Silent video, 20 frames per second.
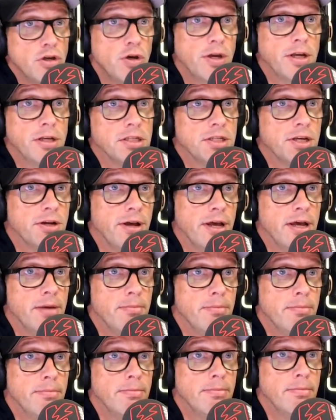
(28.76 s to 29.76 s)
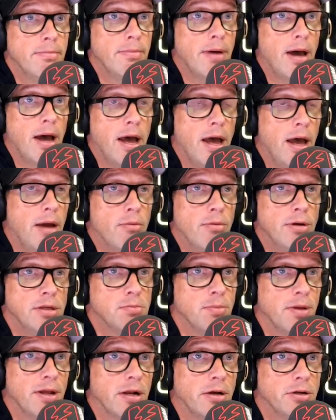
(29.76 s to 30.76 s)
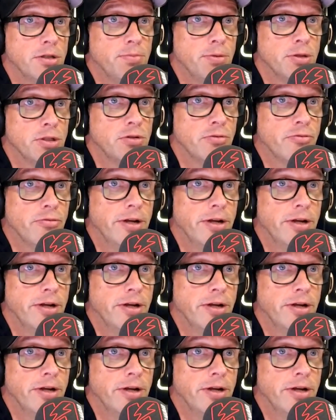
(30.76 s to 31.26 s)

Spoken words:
you consider him a reasonably close personal